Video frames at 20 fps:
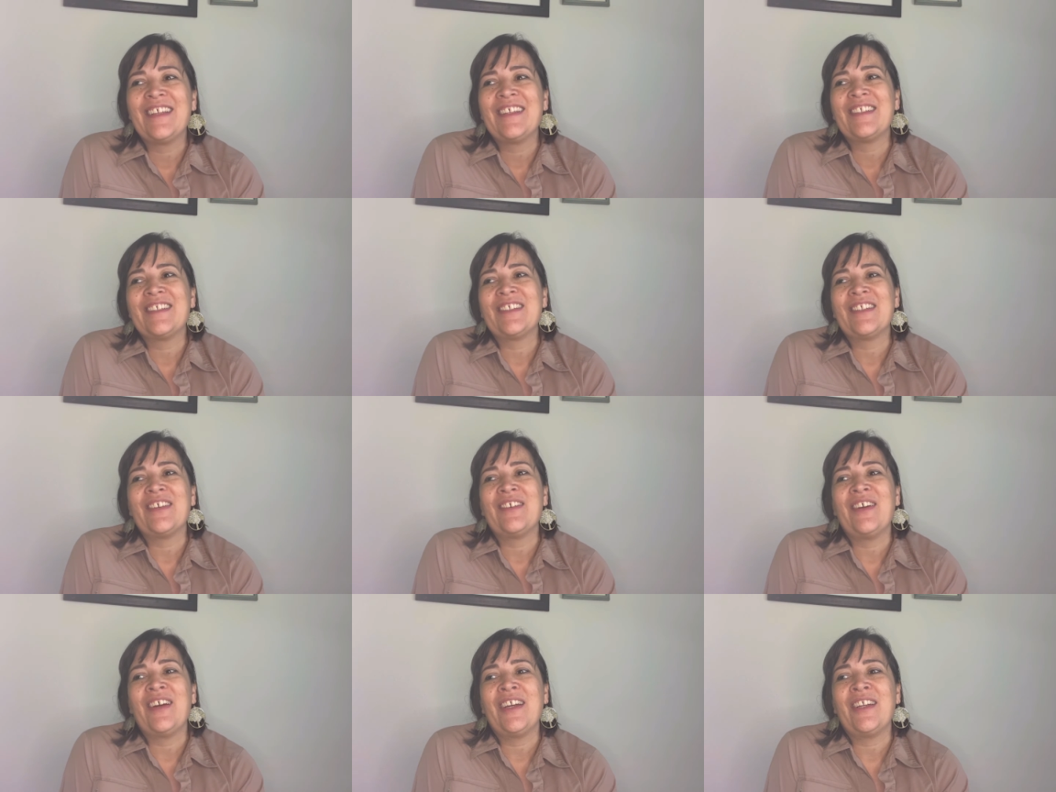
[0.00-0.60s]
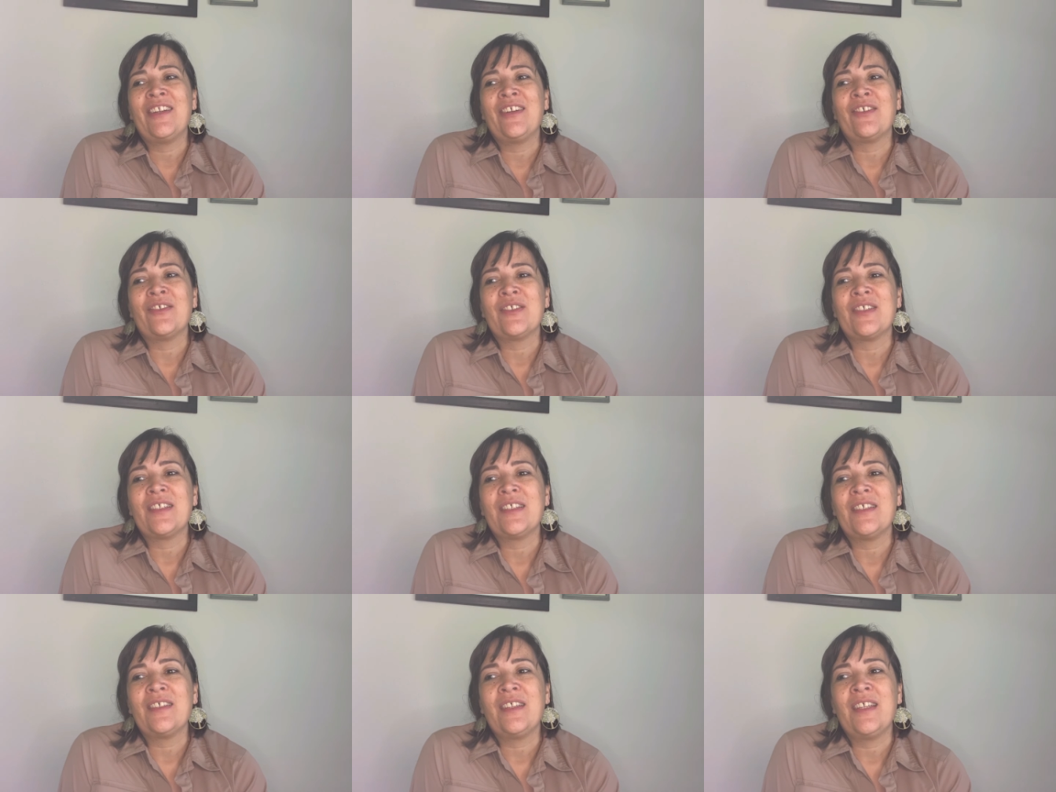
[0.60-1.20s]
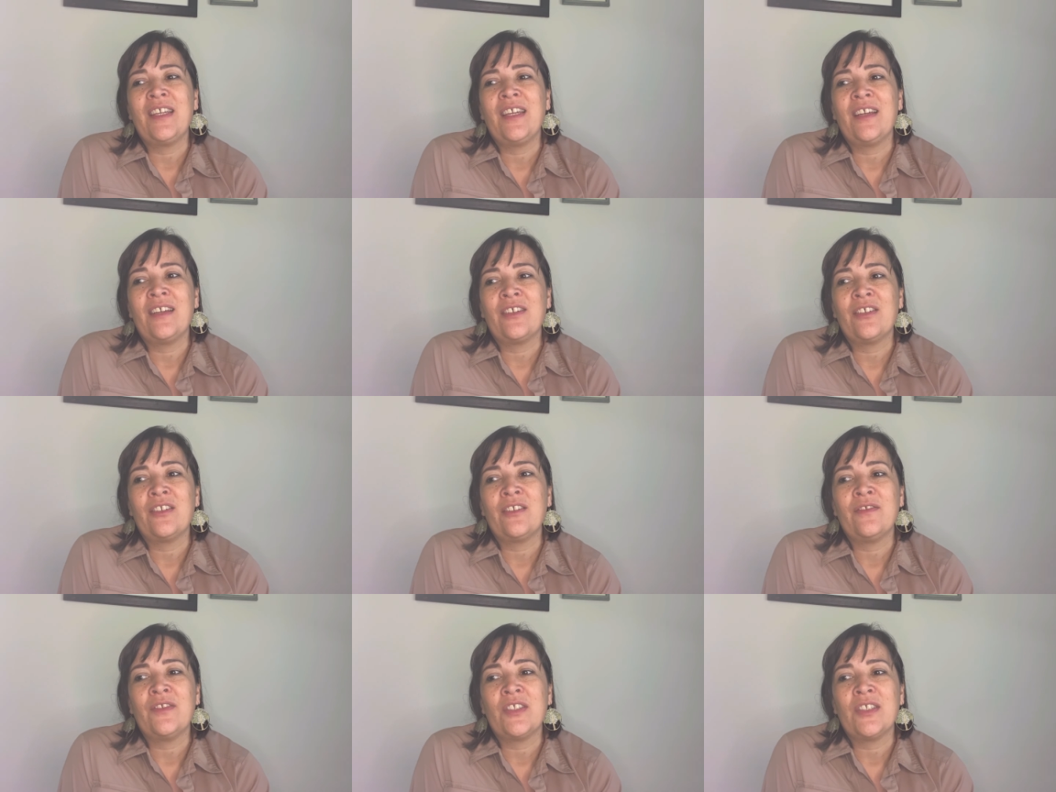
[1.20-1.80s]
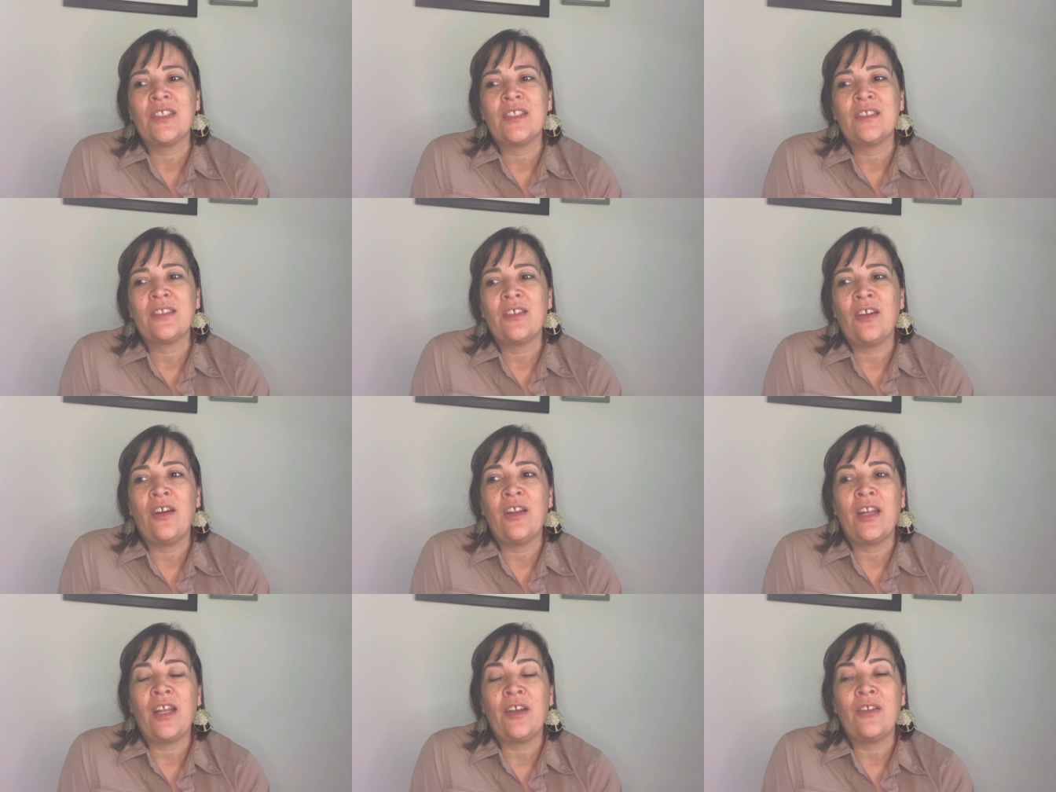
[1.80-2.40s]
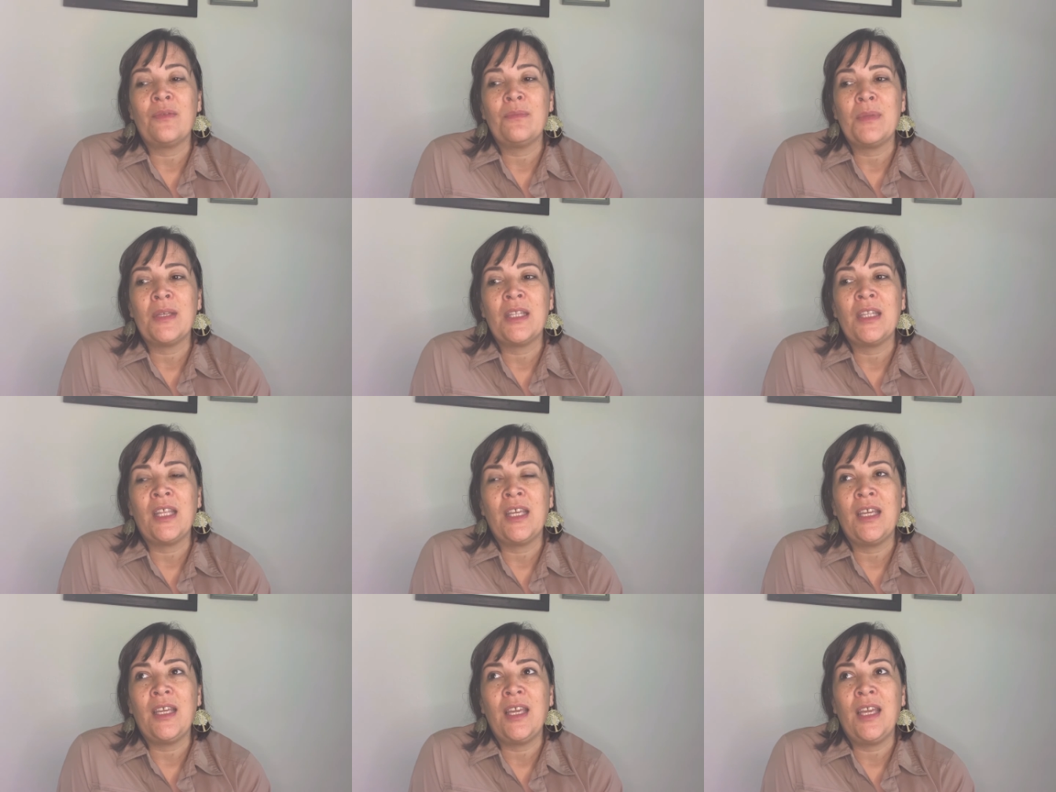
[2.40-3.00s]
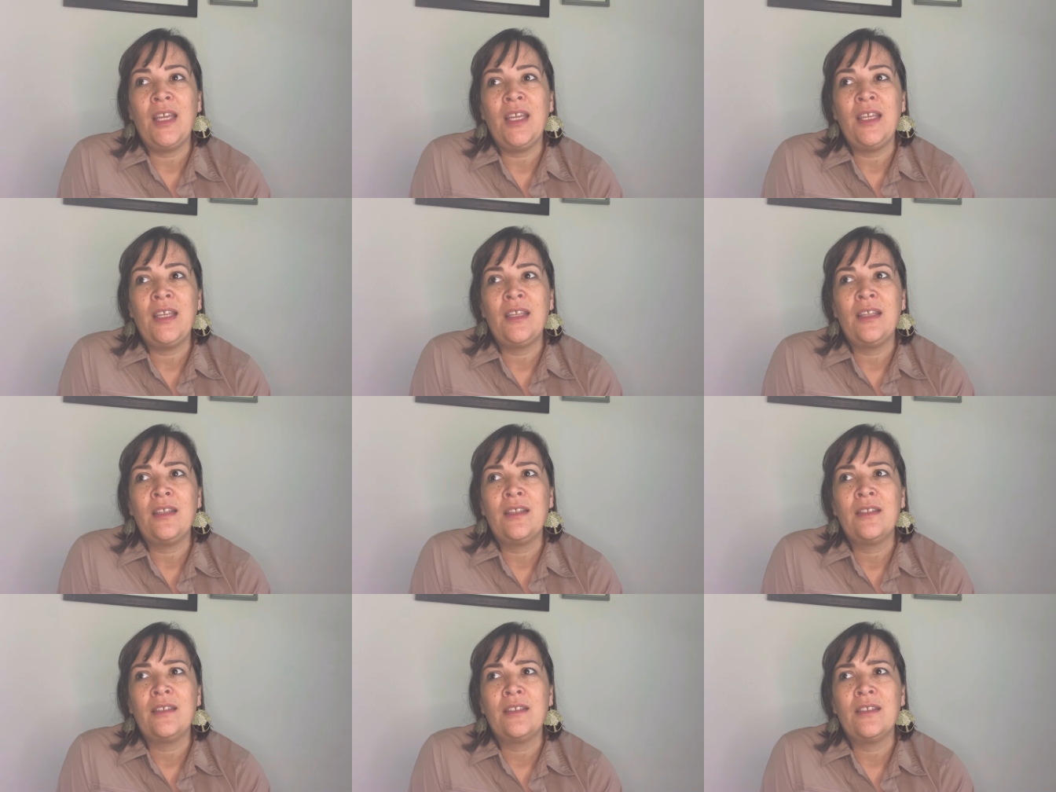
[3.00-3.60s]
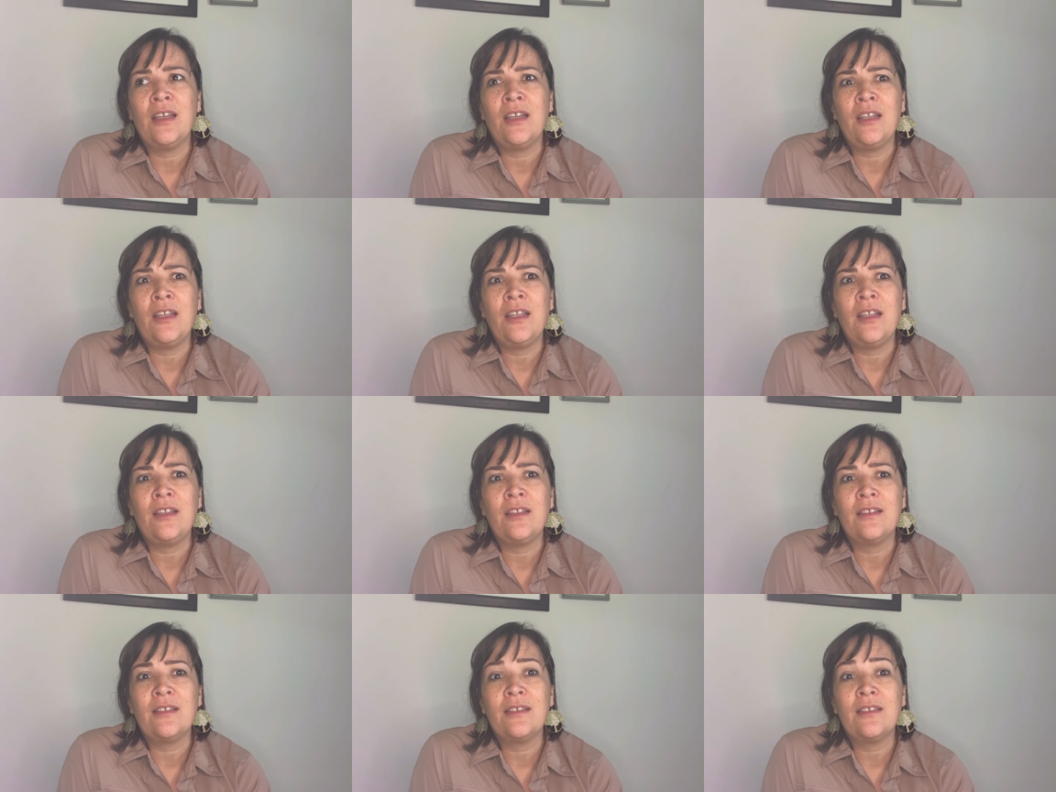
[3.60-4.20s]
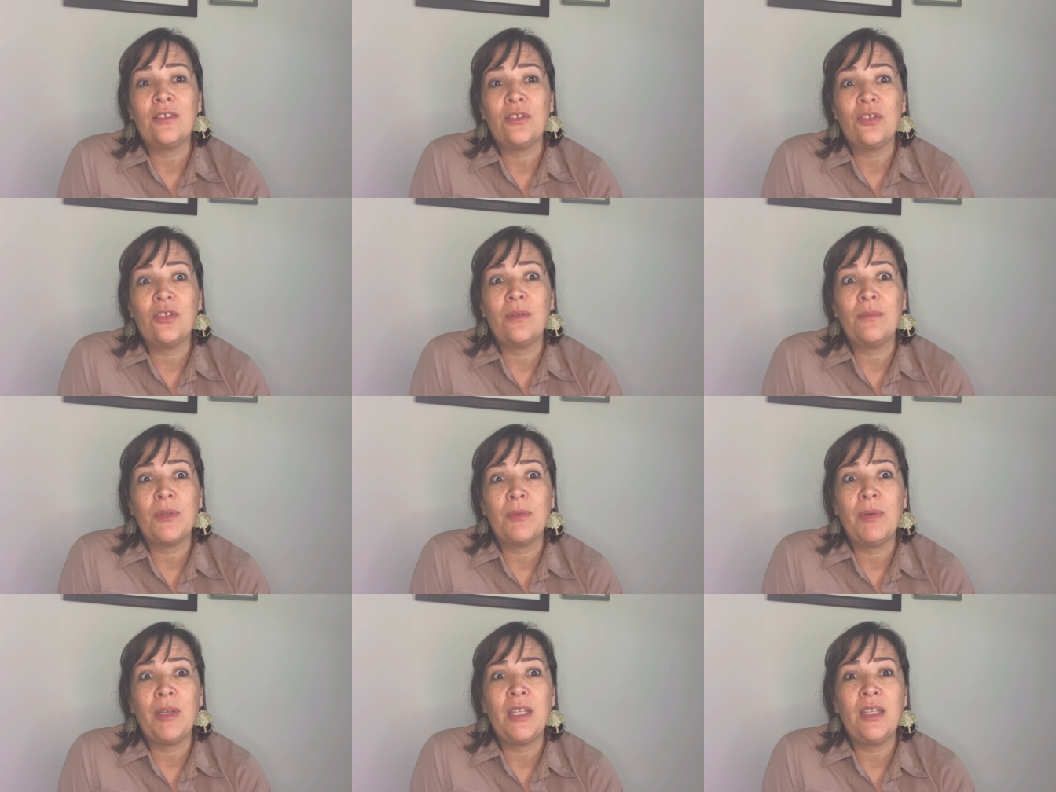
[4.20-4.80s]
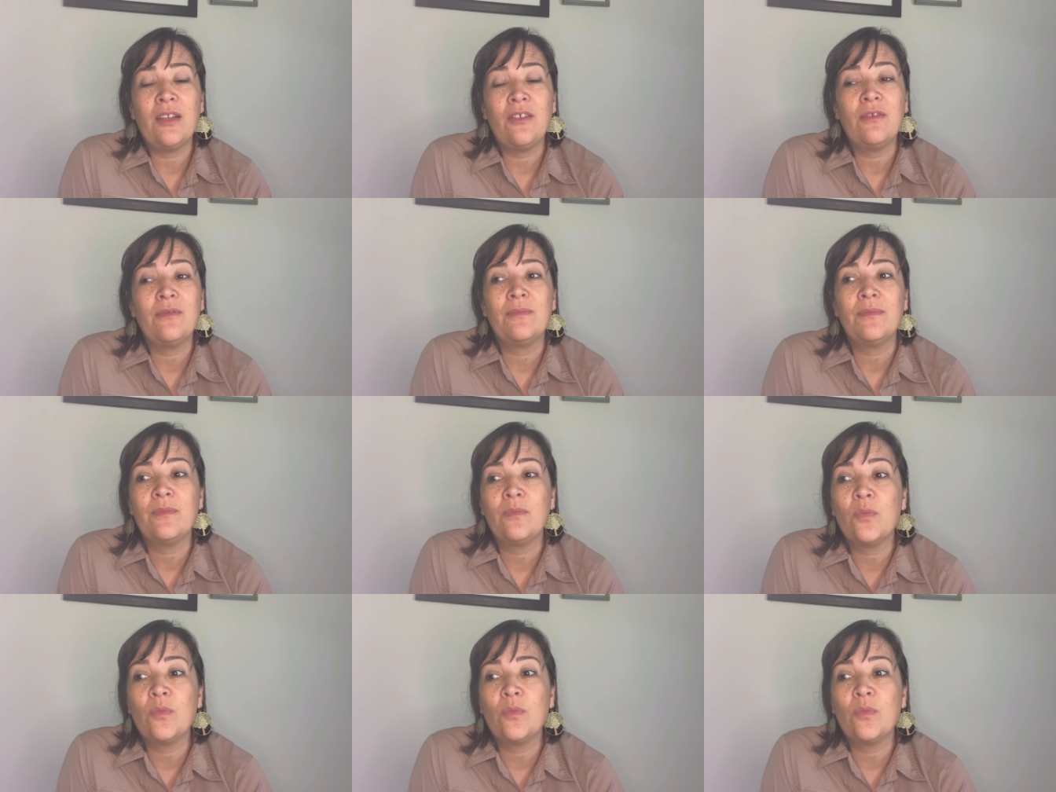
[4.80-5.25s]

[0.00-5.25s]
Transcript: So I know, silly. I could have just gone out and been like, hey, honey, could you come to bed now?